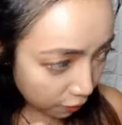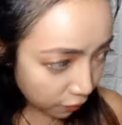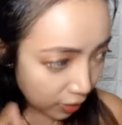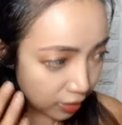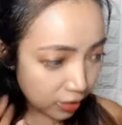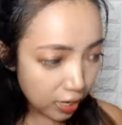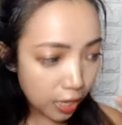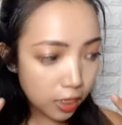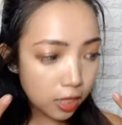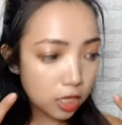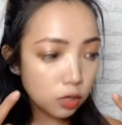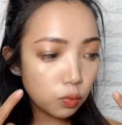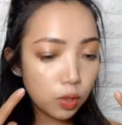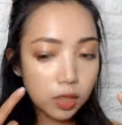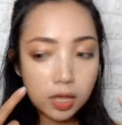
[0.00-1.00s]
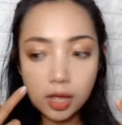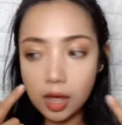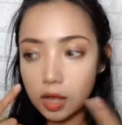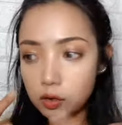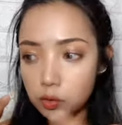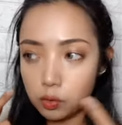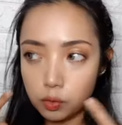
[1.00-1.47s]
If I set this with the
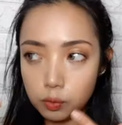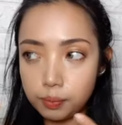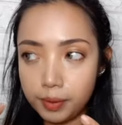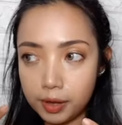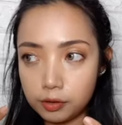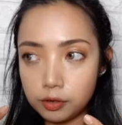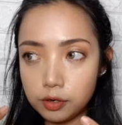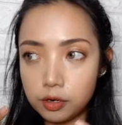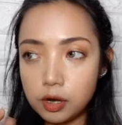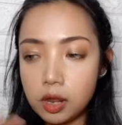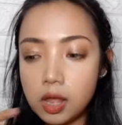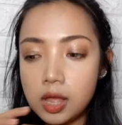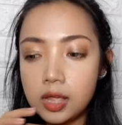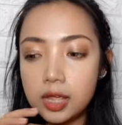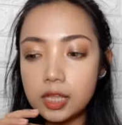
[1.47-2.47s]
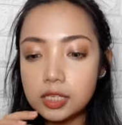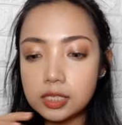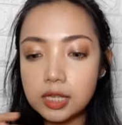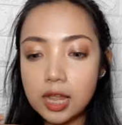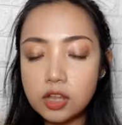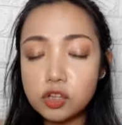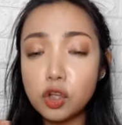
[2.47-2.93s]
arrowroot powder, it
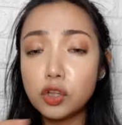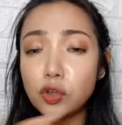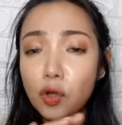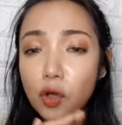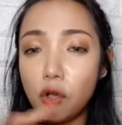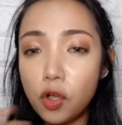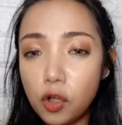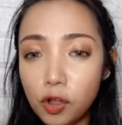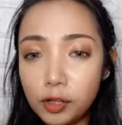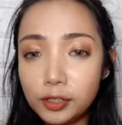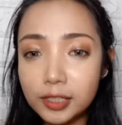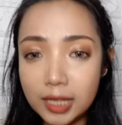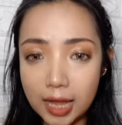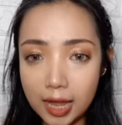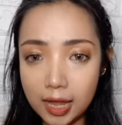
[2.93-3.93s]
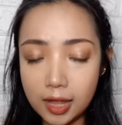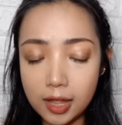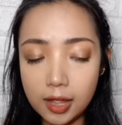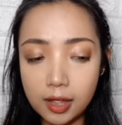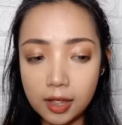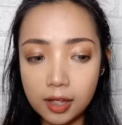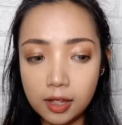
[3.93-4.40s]
stays on all day.
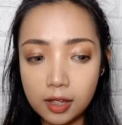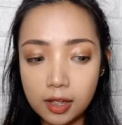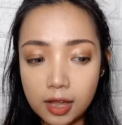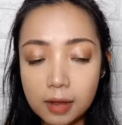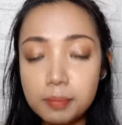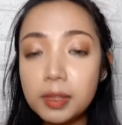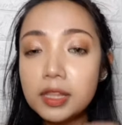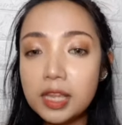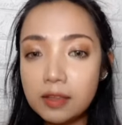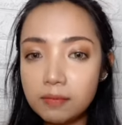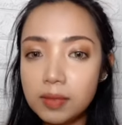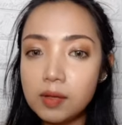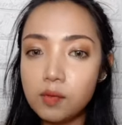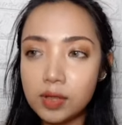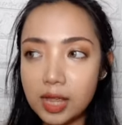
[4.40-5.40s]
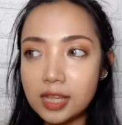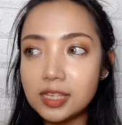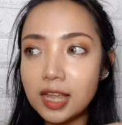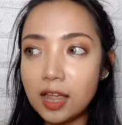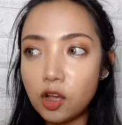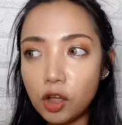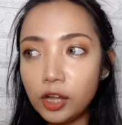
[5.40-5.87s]
And believe me when I
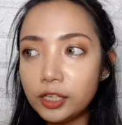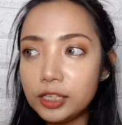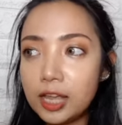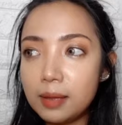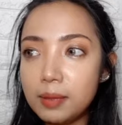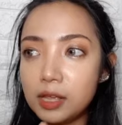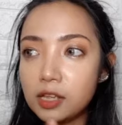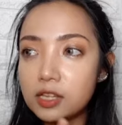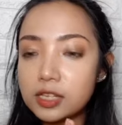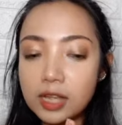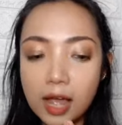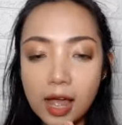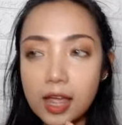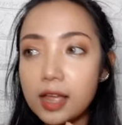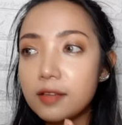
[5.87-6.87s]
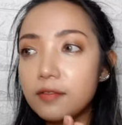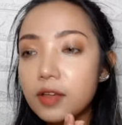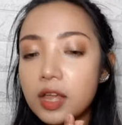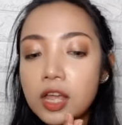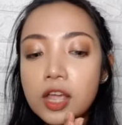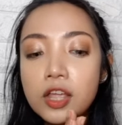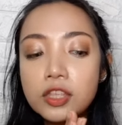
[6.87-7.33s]
say all day because I've
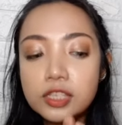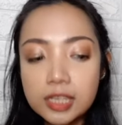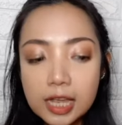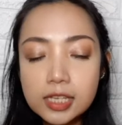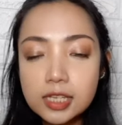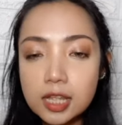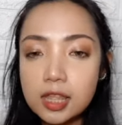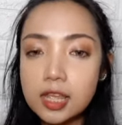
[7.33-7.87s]
tested